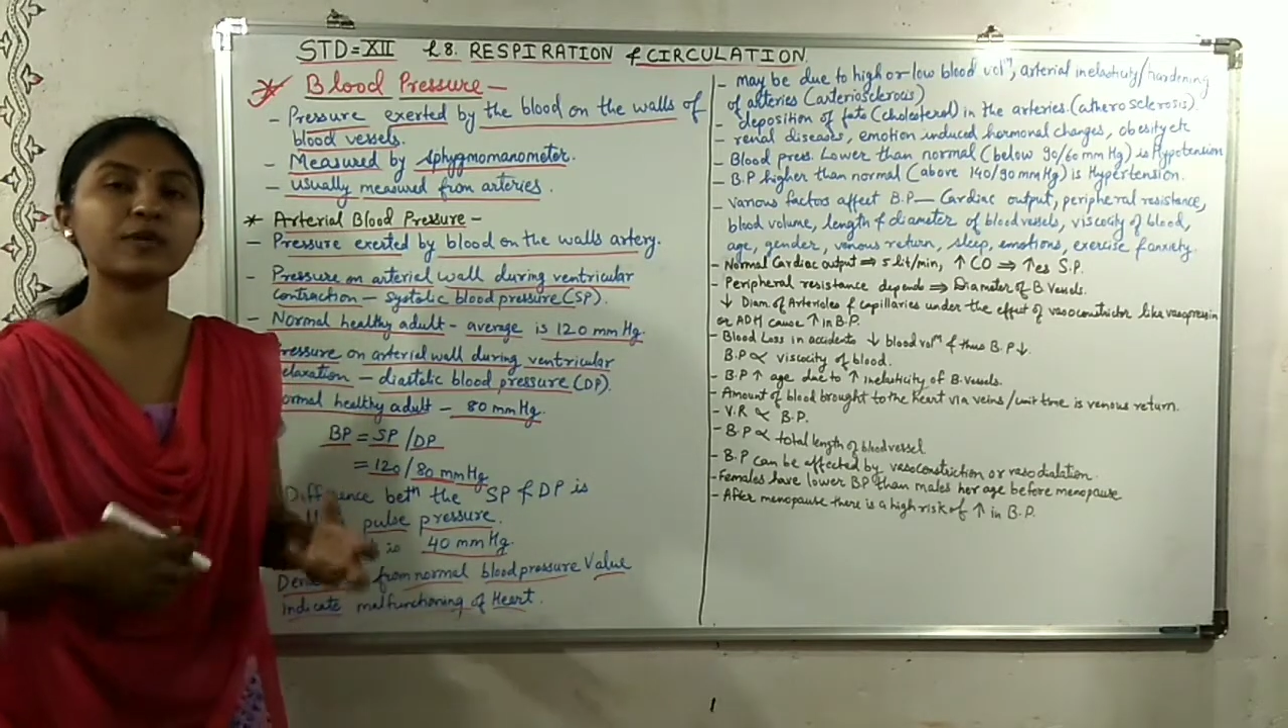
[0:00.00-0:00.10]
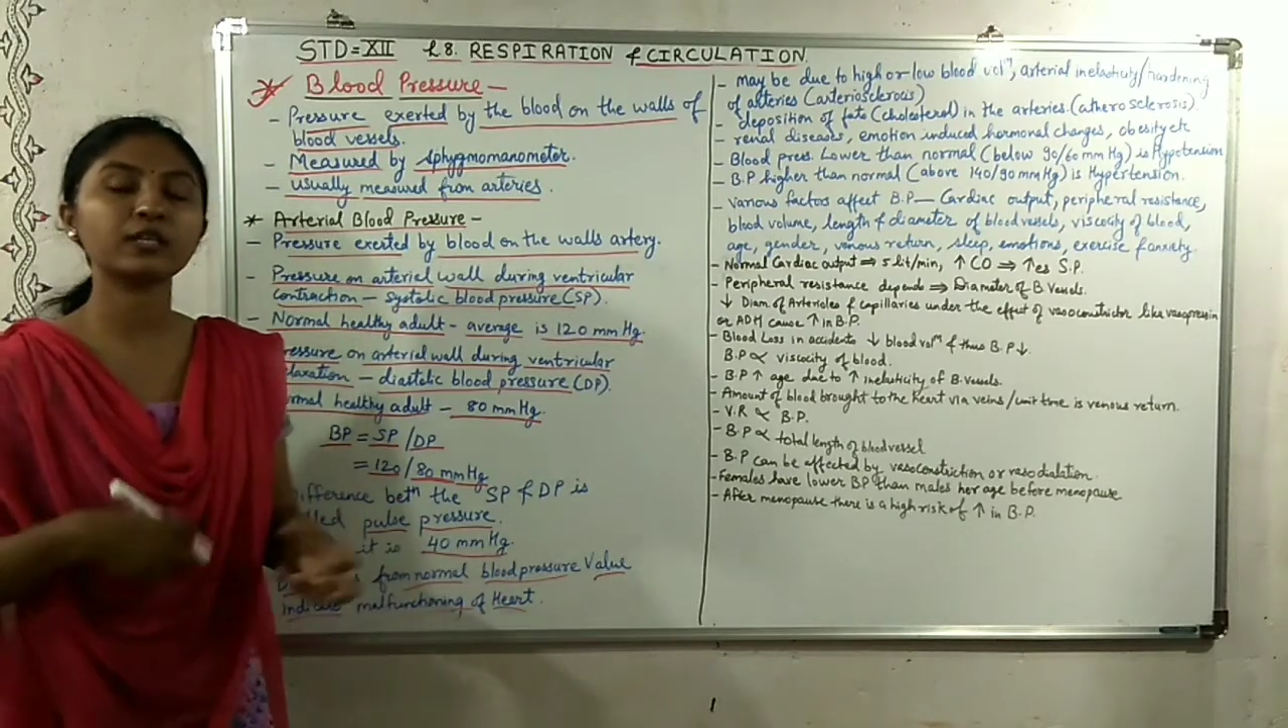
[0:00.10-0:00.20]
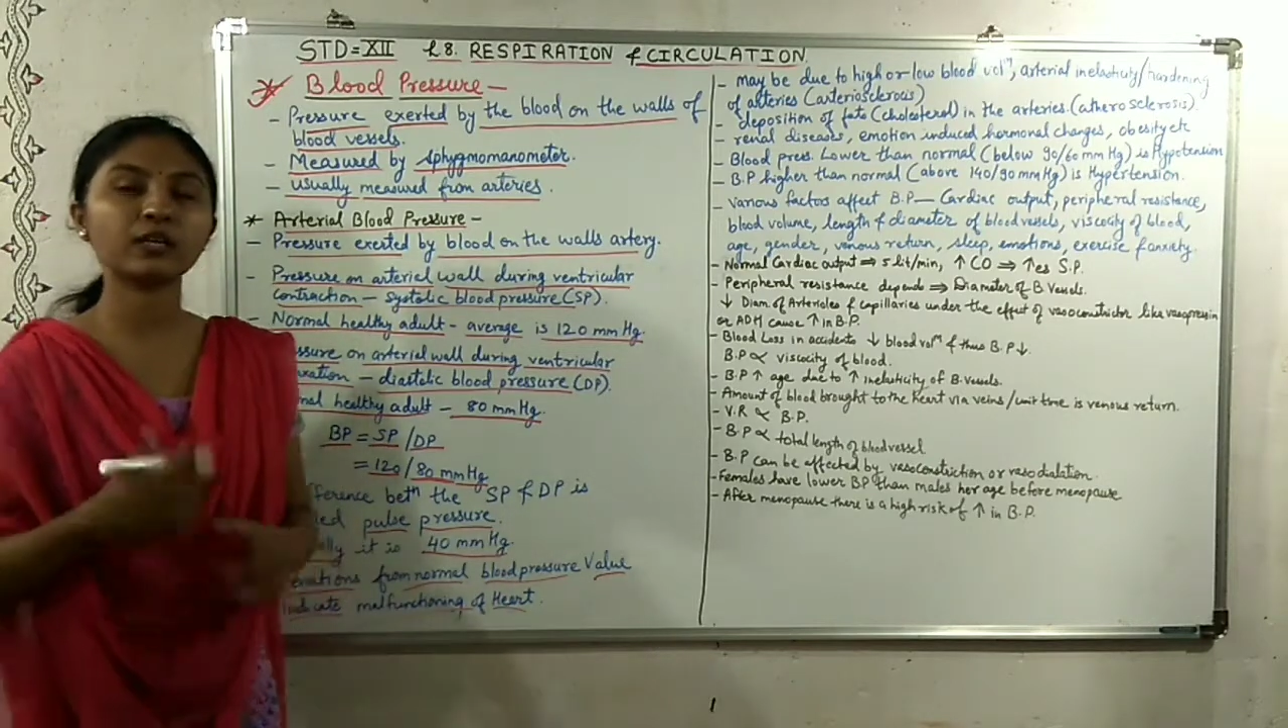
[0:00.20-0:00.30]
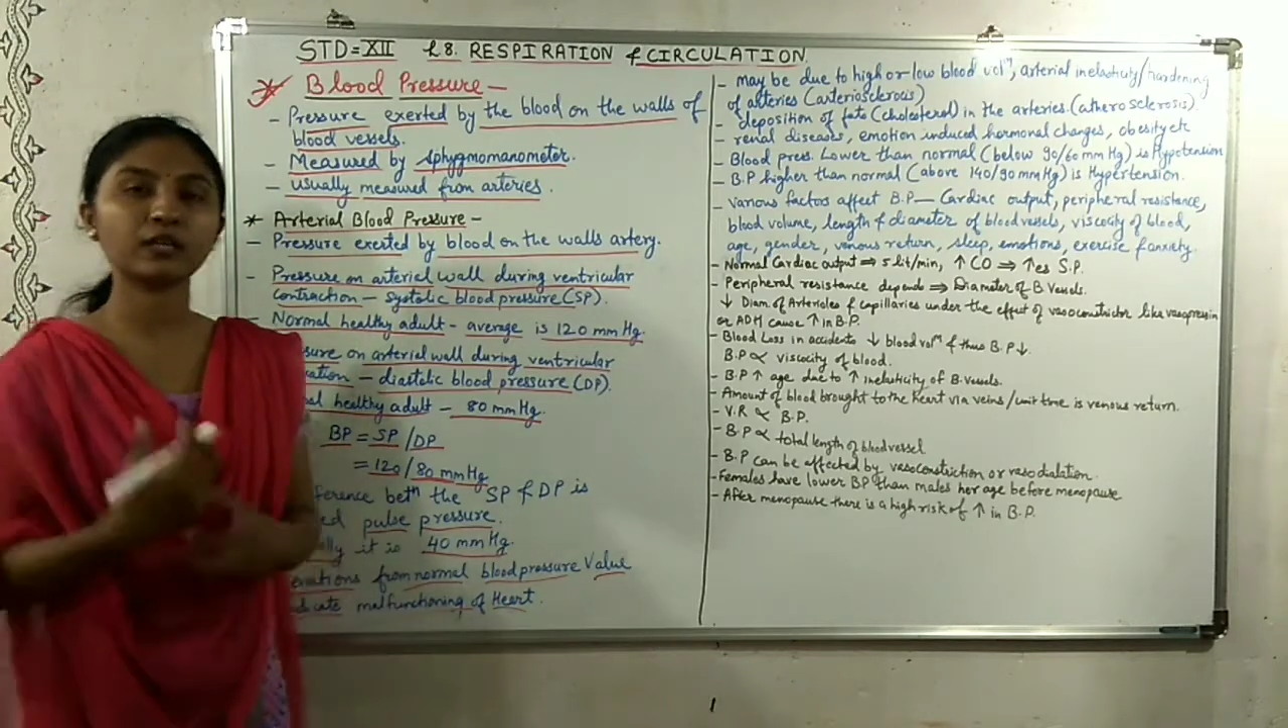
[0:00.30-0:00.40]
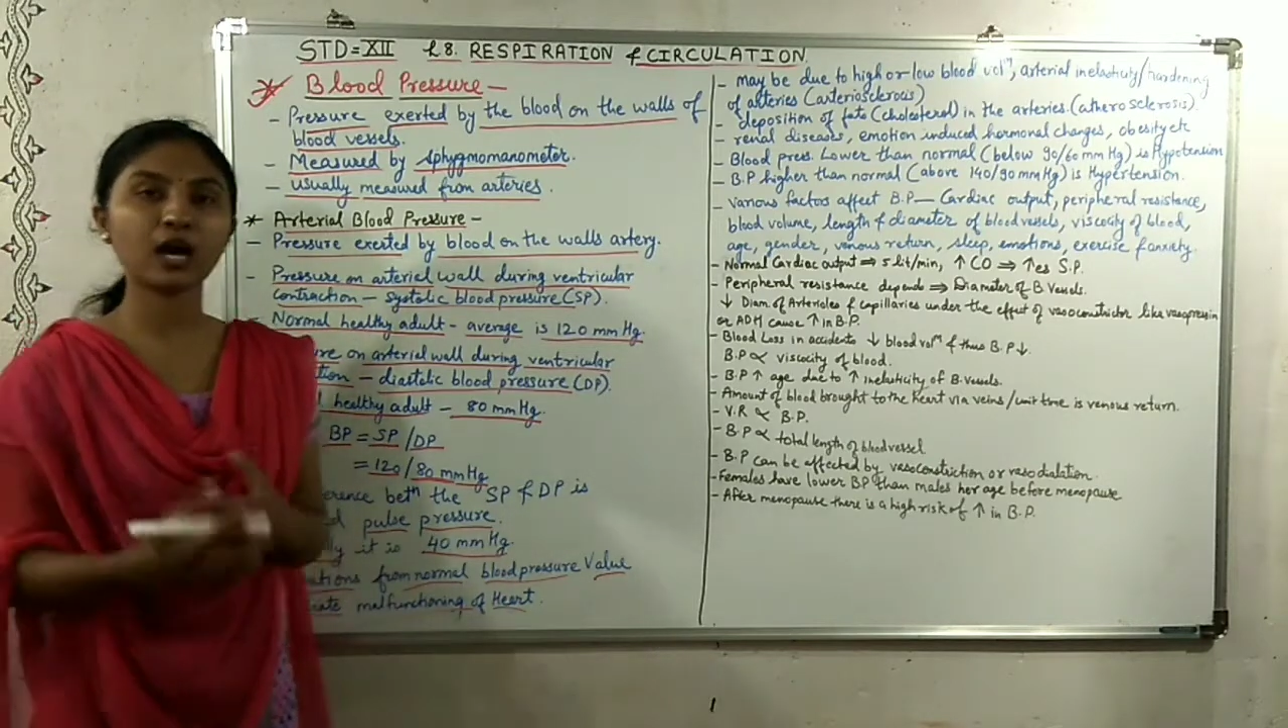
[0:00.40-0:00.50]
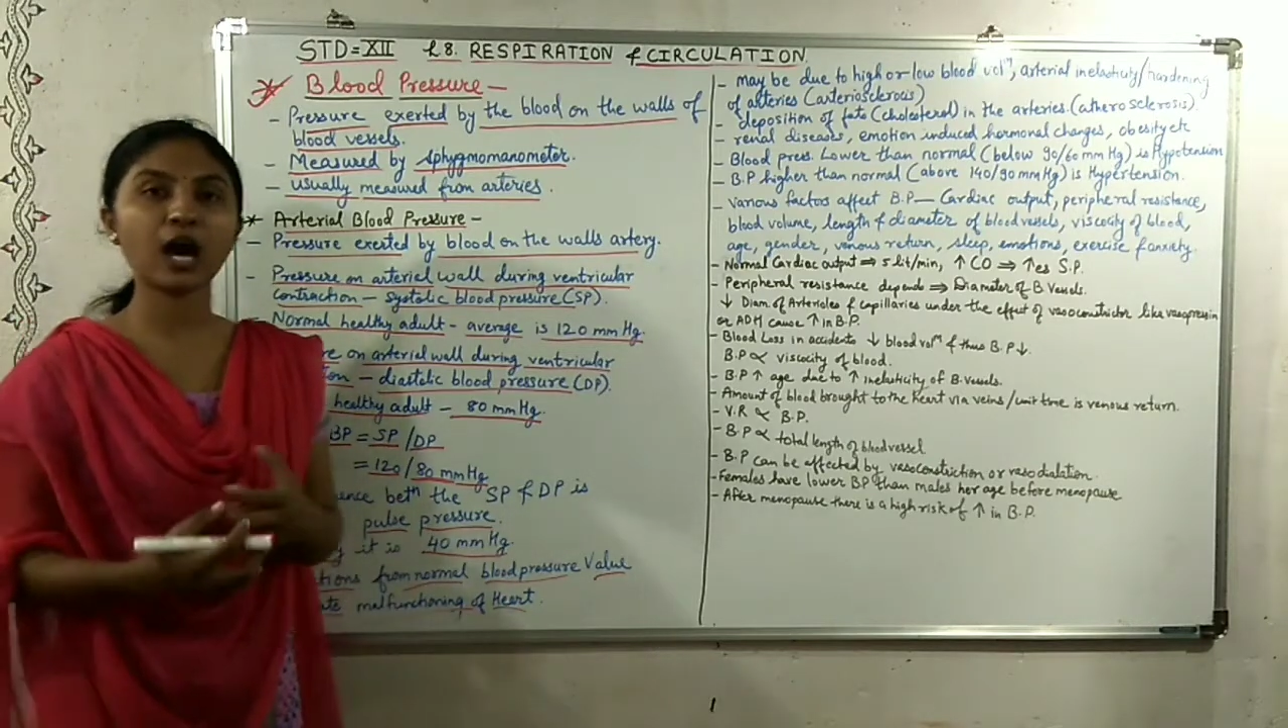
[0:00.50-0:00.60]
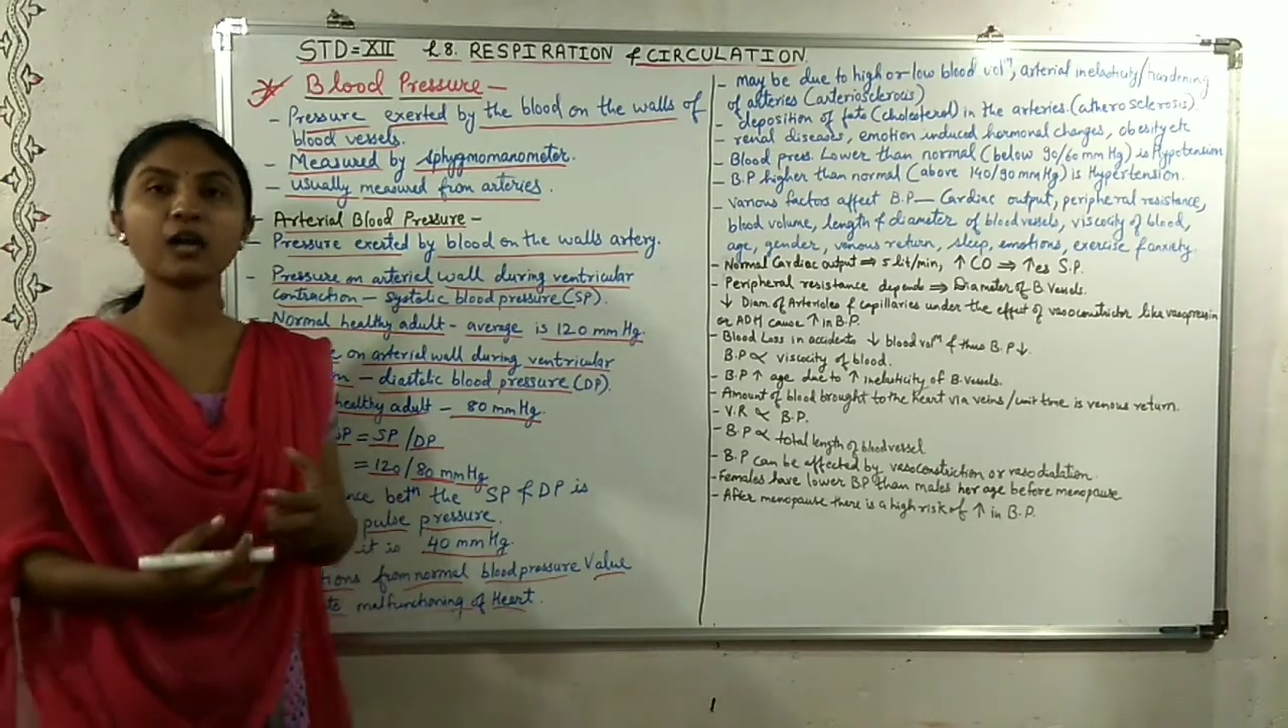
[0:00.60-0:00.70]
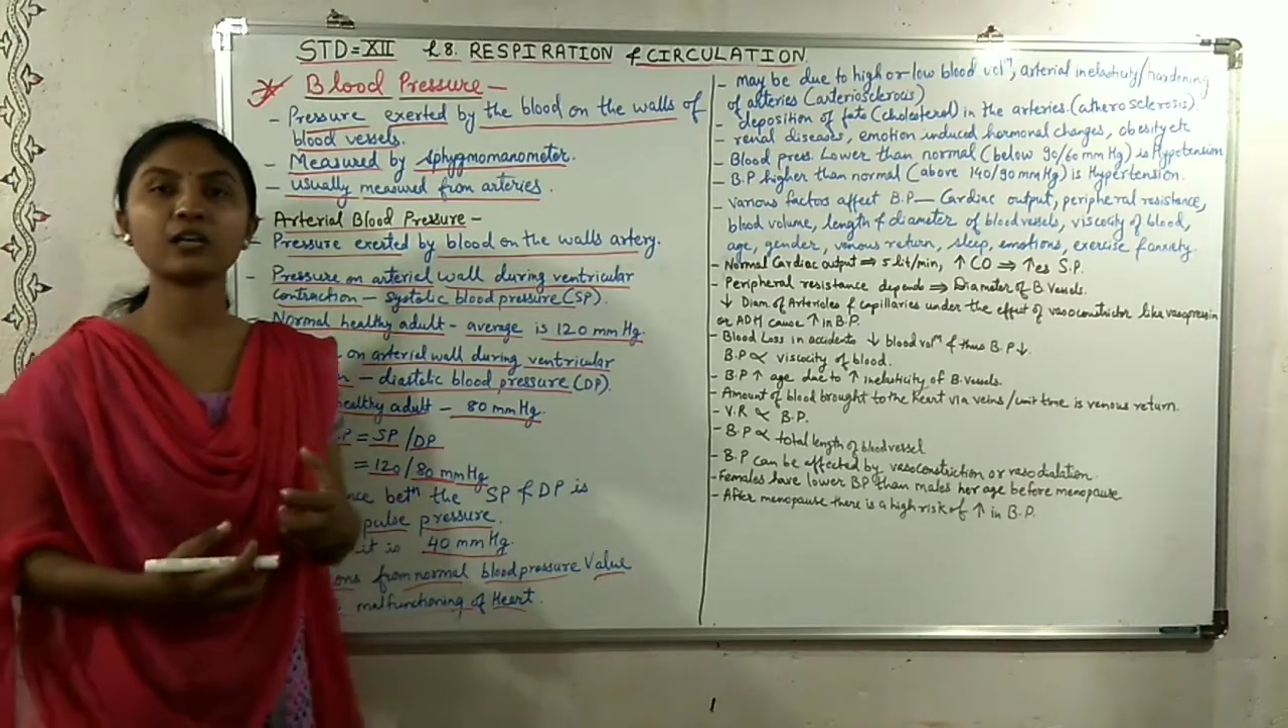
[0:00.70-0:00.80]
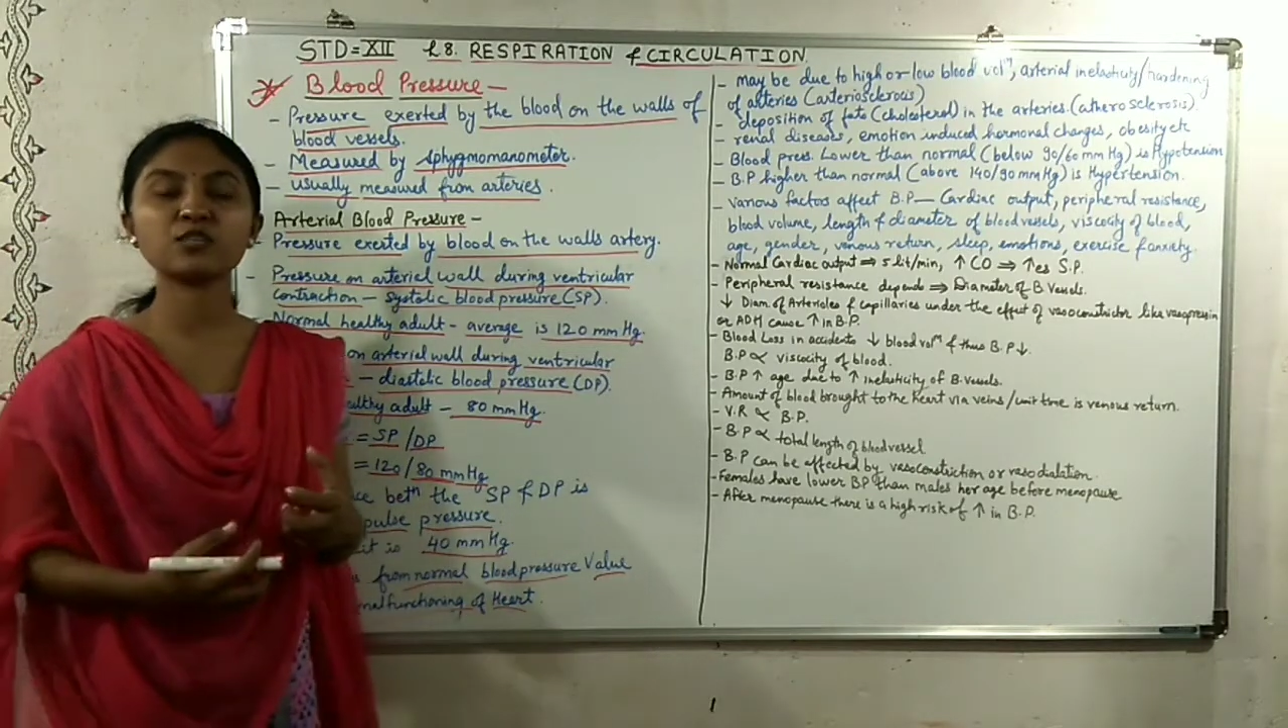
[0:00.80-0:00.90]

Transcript: whether the heart